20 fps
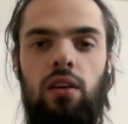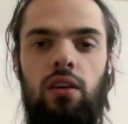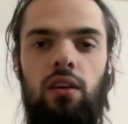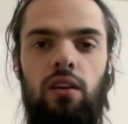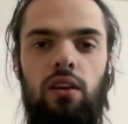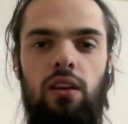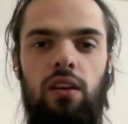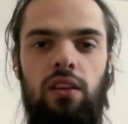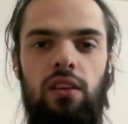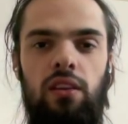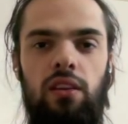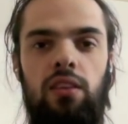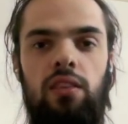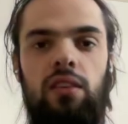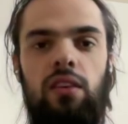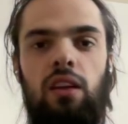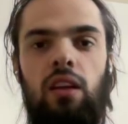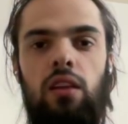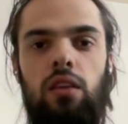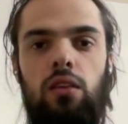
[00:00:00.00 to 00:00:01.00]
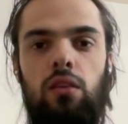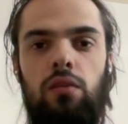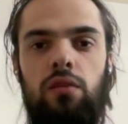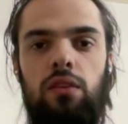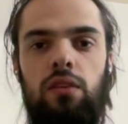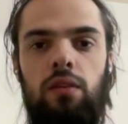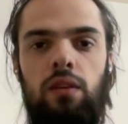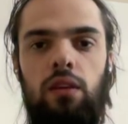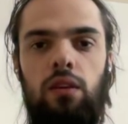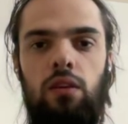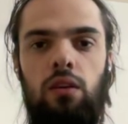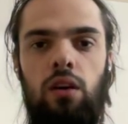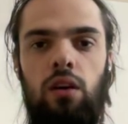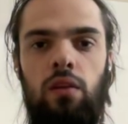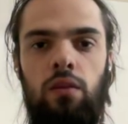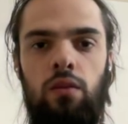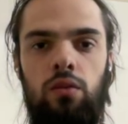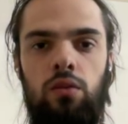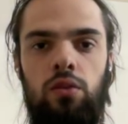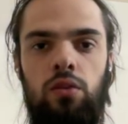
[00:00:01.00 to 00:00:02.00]
And in the end of the video I
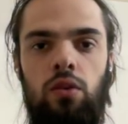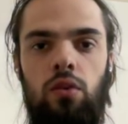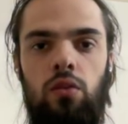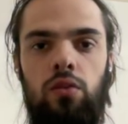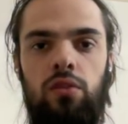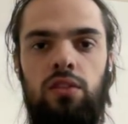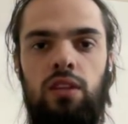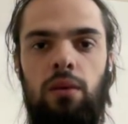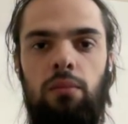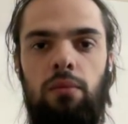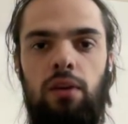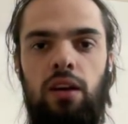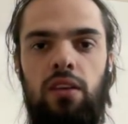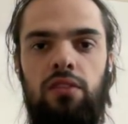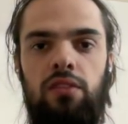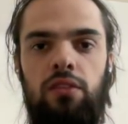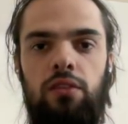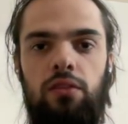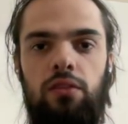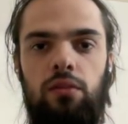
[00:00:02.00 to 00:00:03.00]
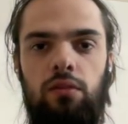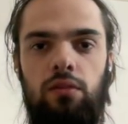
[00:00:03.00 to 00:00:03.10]
will show some other